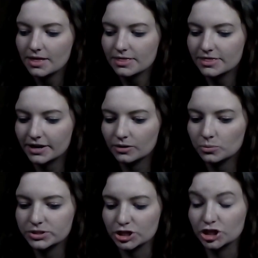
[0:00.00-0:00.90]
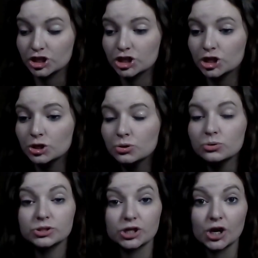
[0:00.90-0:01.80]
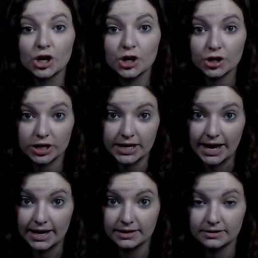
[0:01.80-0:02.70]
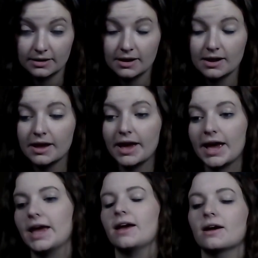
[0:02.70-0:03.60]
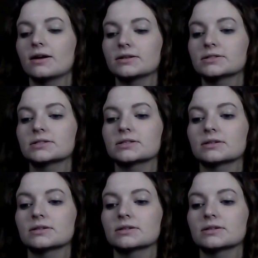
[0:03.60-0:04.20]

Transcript: There was a huge hurricane, and